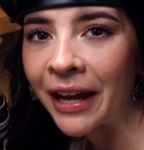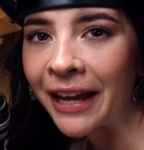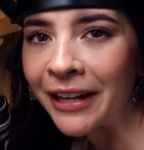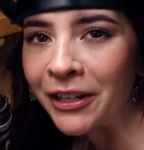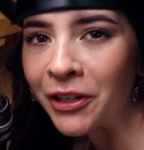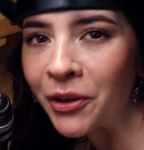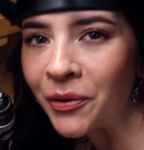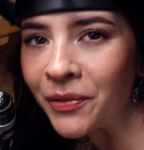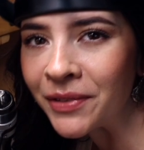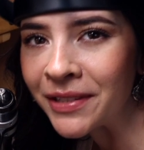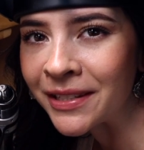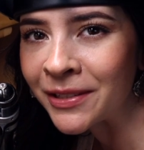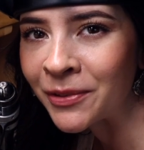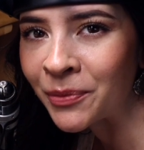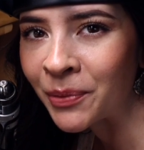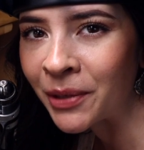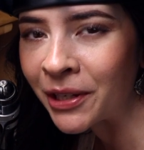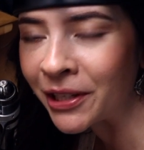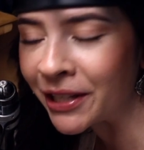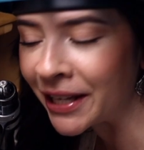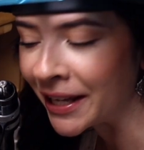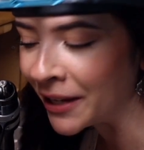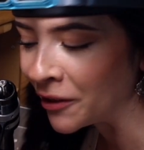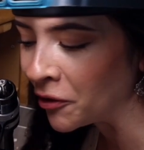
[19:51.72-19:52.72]
I know this is a
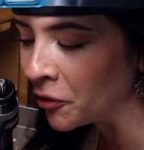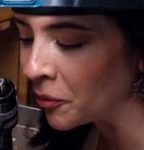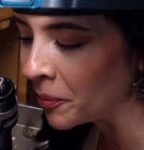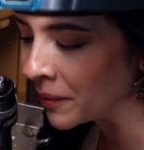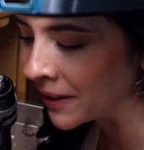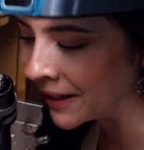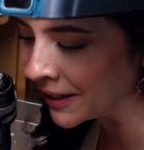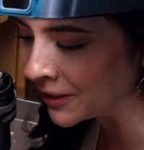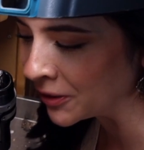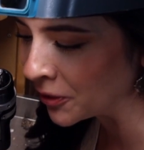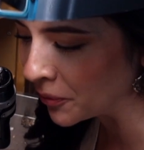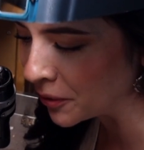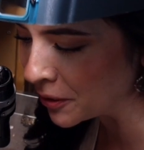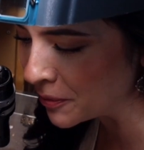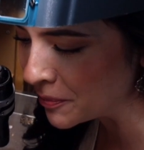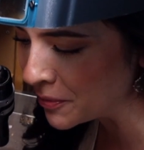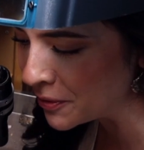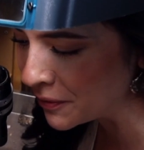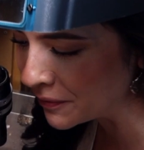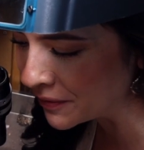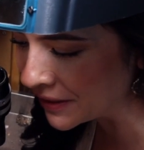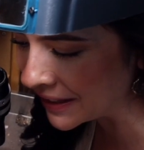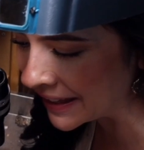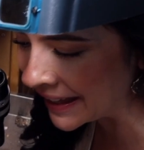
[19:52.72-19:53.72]
weird angle, but I don't want to
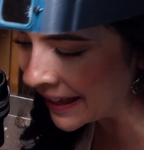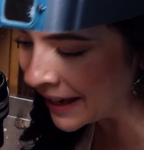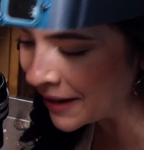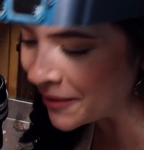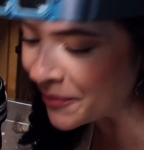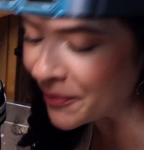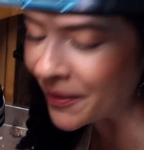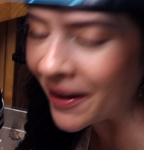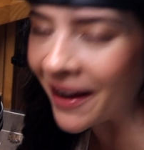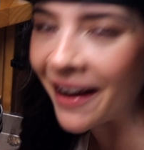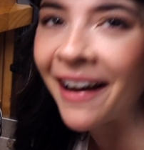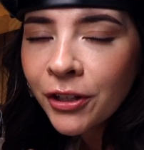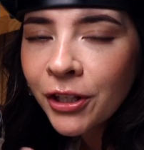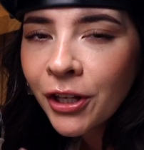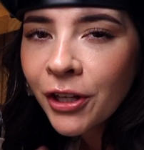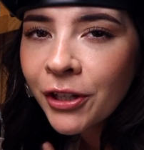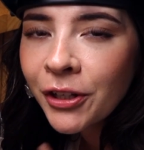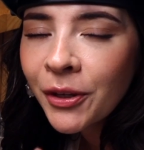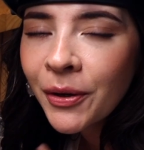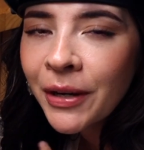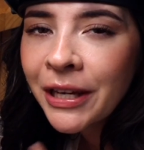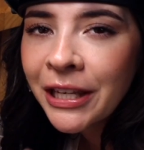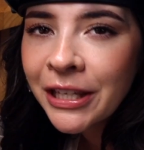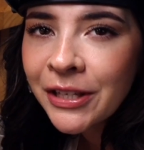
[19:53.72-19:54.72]
move the camera. Y'all
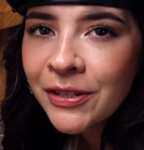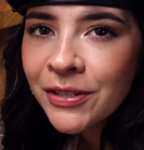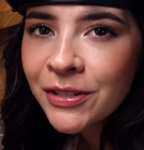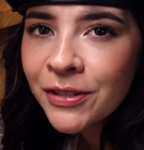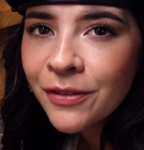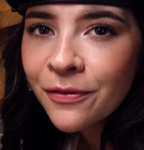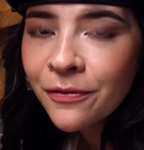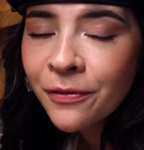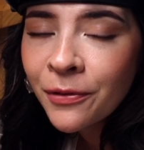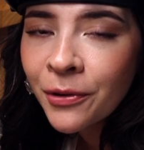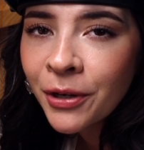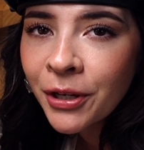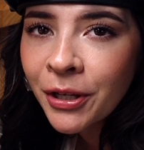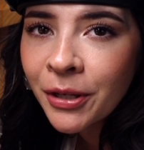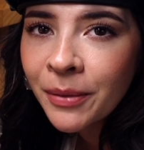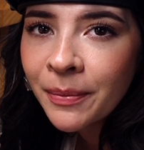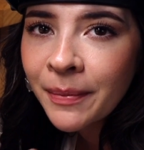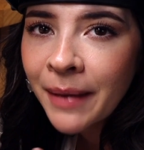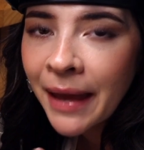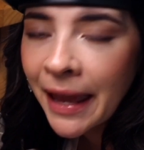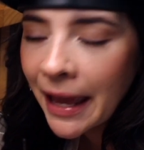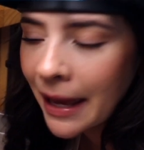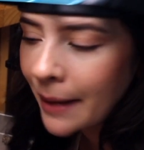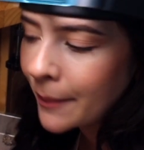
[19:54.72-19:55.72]
know I use the
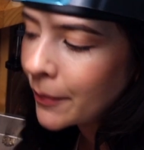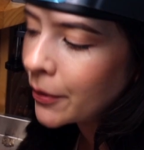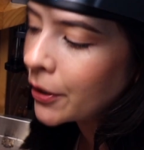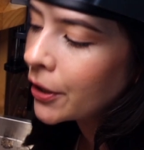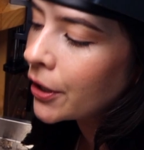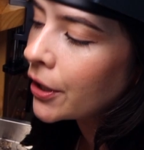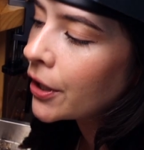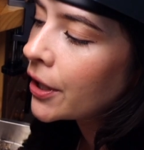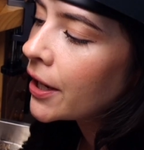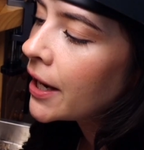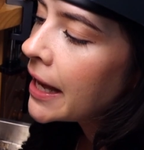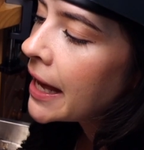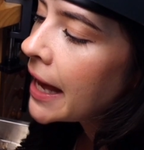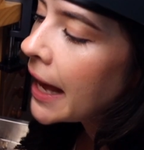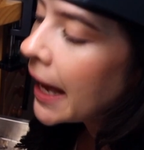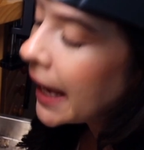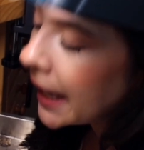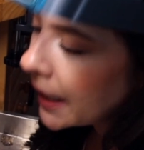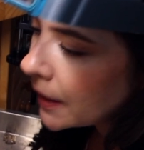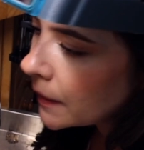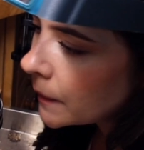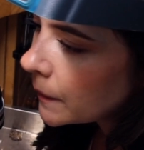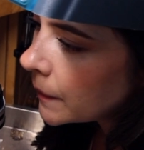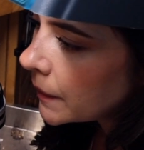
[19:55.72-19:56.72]
Fordham hammer
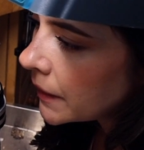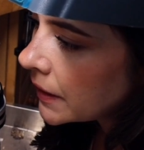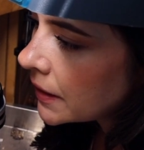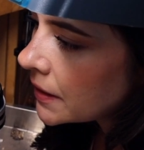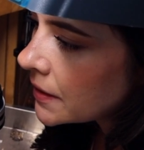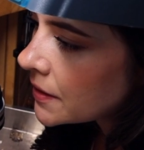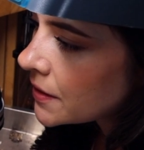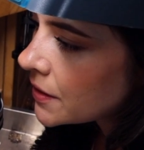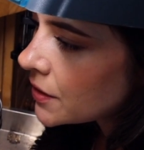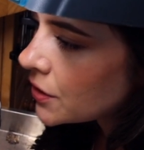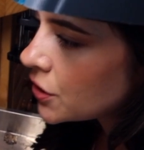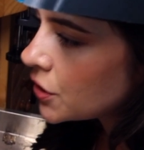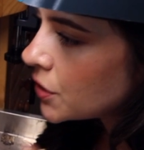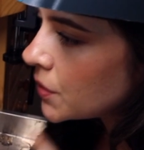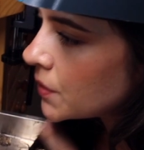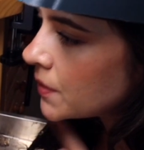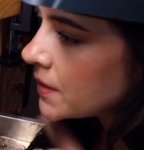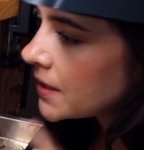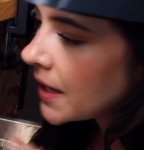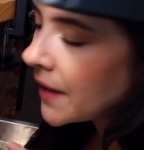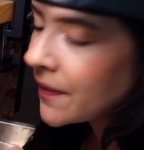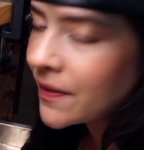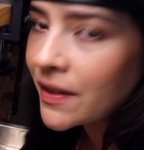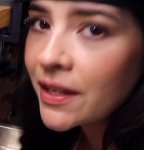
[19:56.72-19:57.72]
handpiece to
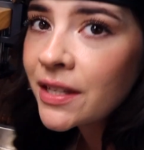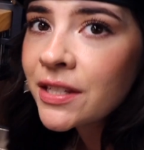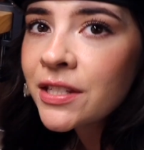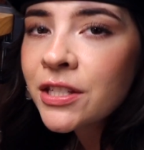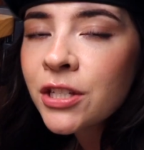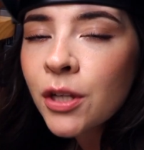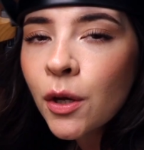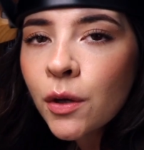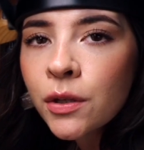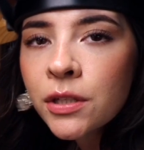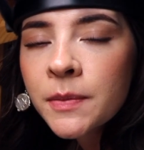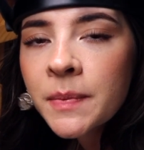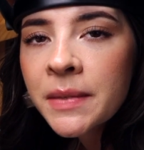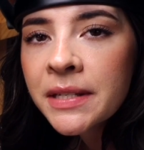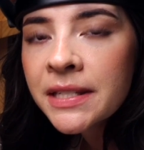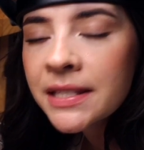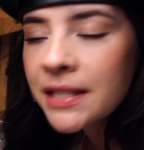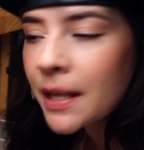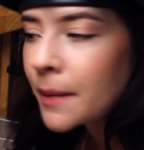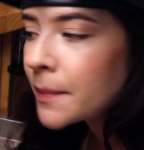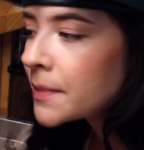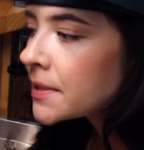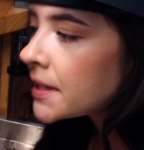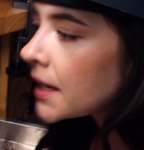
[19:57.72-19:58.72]
set these stones, but
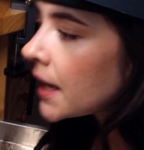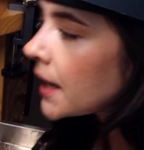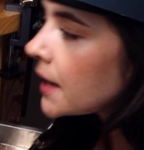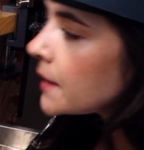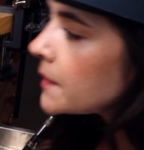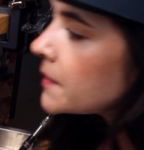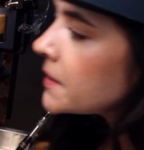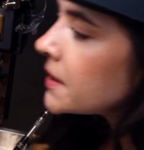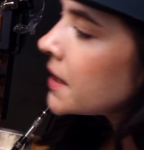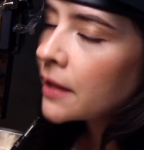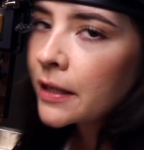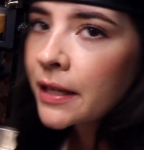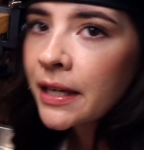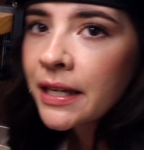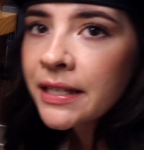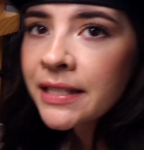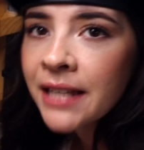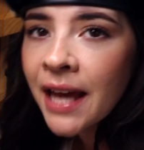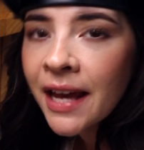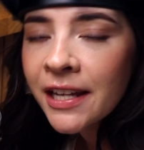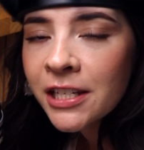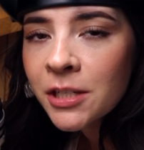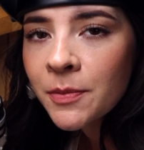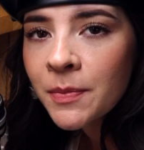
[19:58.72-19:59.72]
sometimes the
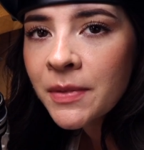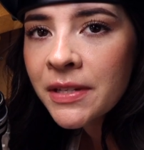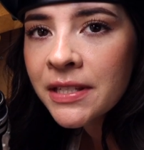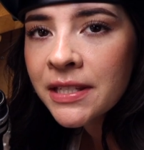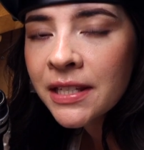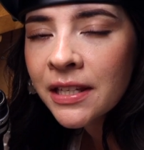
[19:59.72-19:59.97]
attachments